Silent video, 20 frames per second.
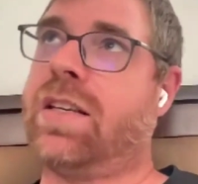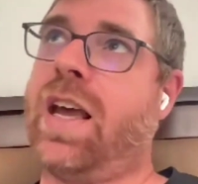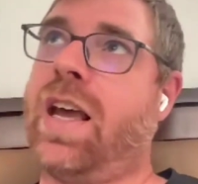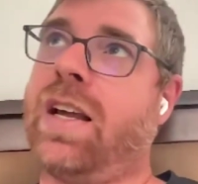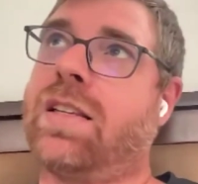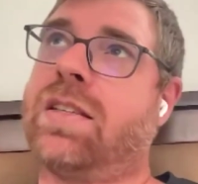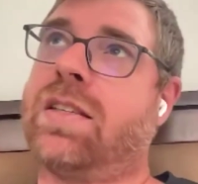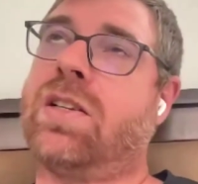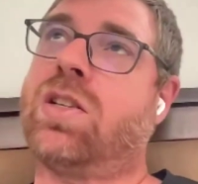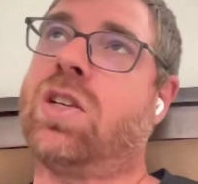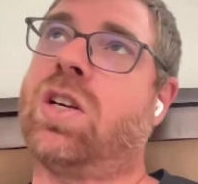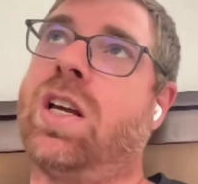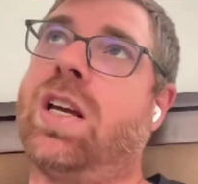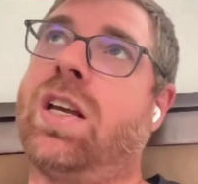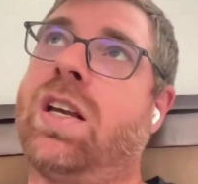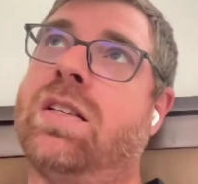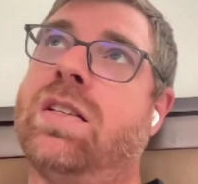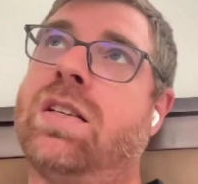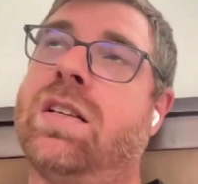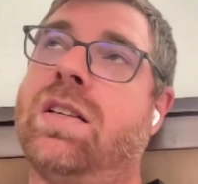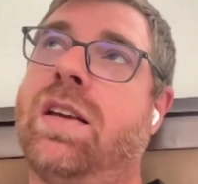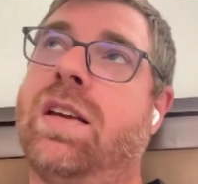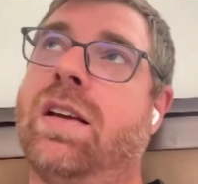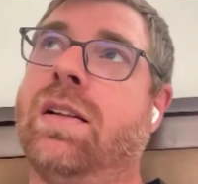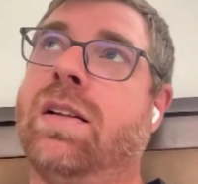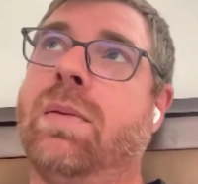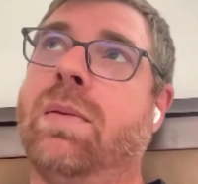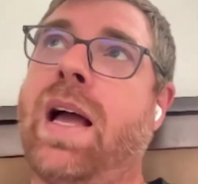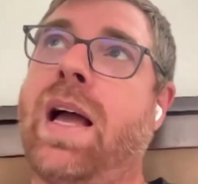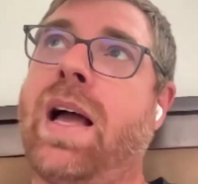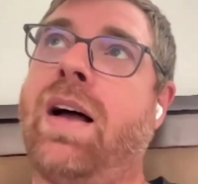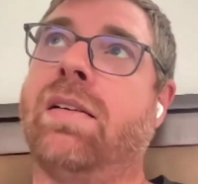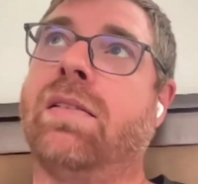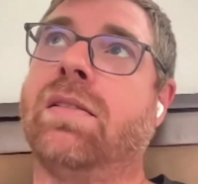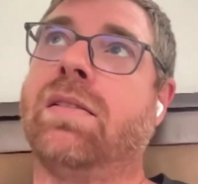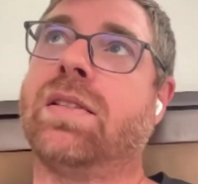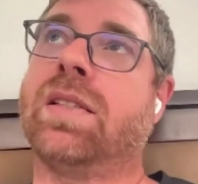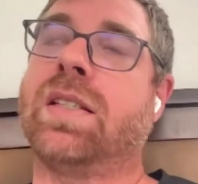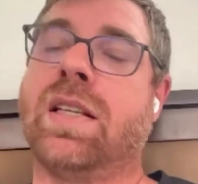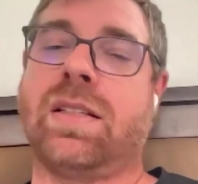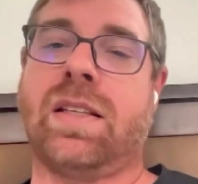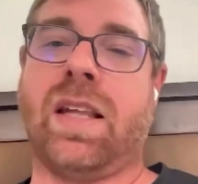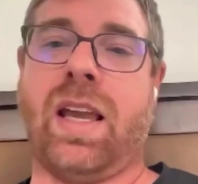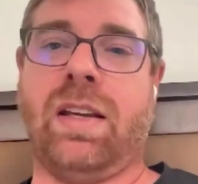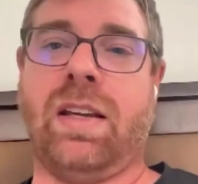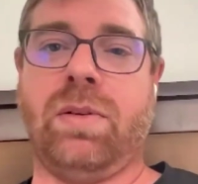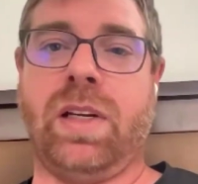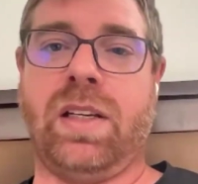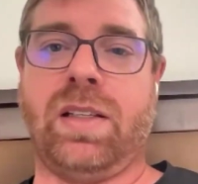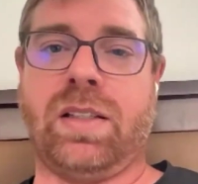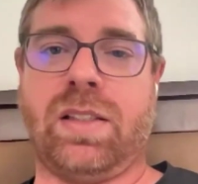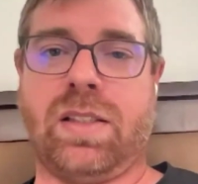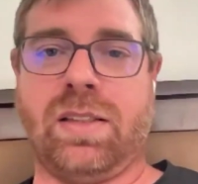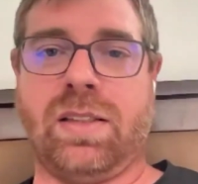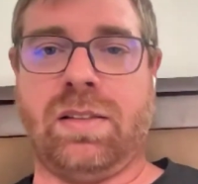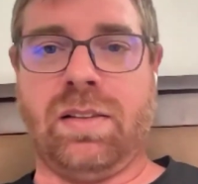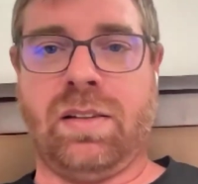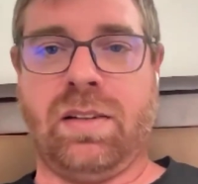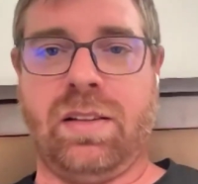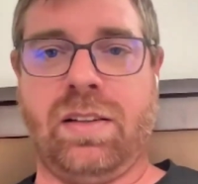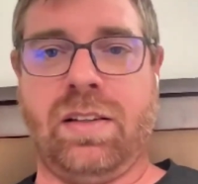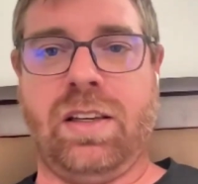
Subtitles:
you can't sex the chickens until about 6 to 8 weeks.